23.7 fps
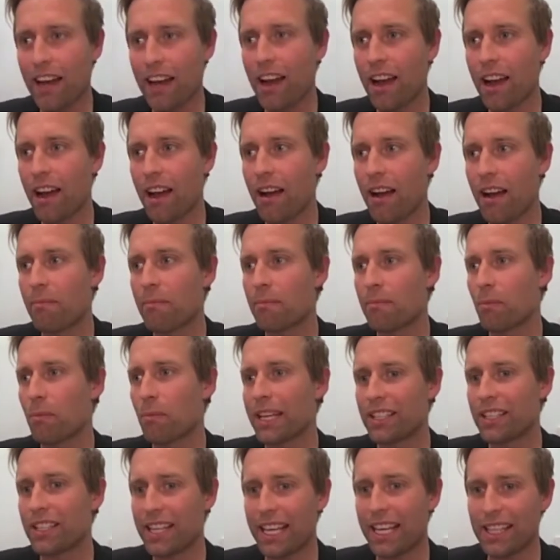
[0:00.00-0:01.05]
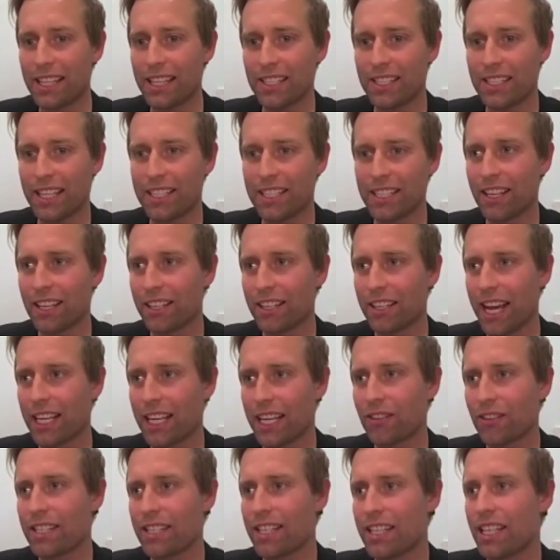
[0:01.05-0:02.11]
where you need the detail and
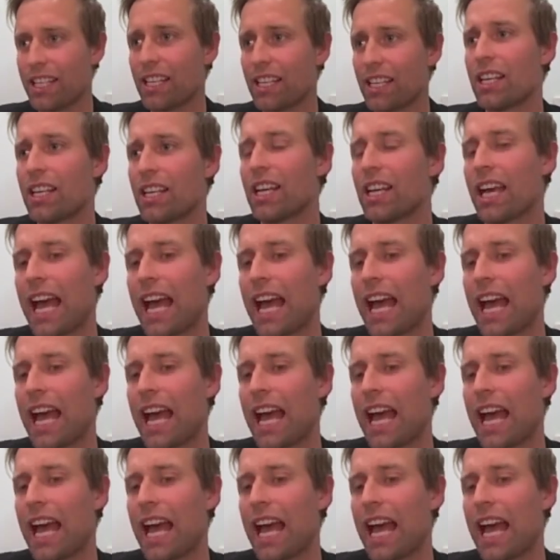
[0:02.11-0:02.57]
accuracy,